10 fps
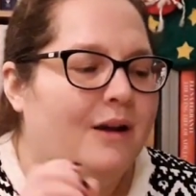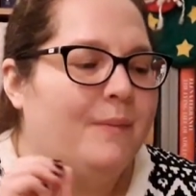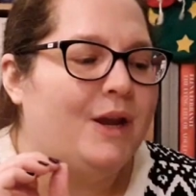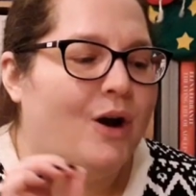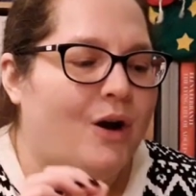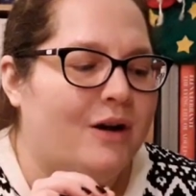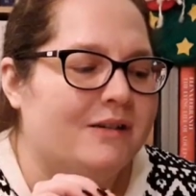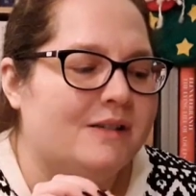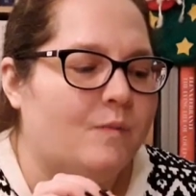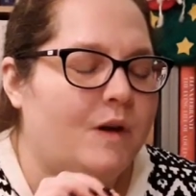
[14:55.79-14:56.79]

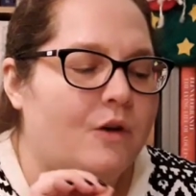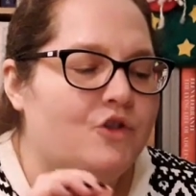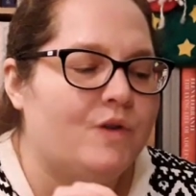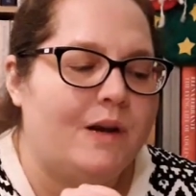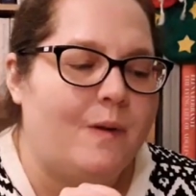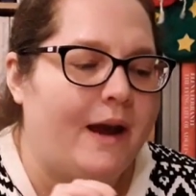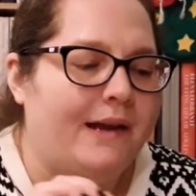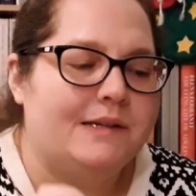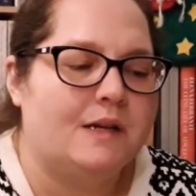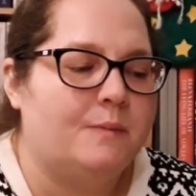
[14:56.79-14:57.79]
because we know straight
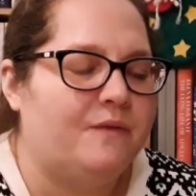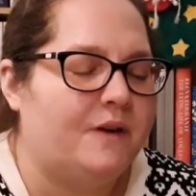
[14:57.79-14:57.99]
away it's going to